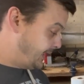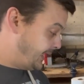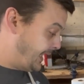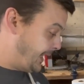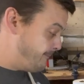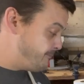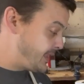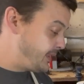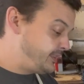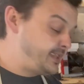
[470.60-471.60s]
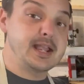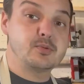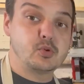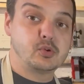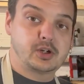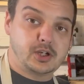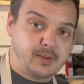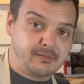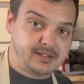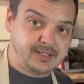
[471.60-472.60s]
Then we'll glue
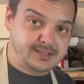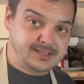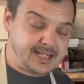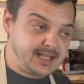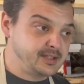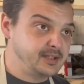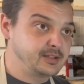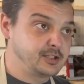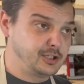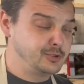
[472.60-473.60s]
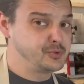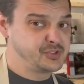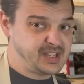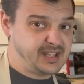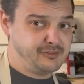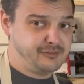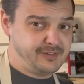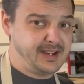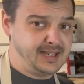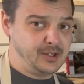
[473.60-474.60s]
everything together. The glue will set
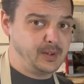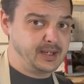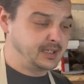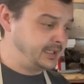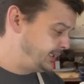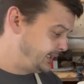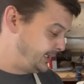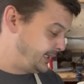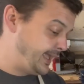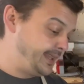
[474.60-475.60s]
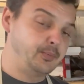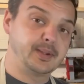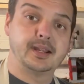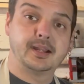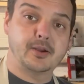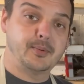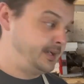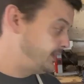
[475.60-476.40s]
fairly quickly, and then we can go in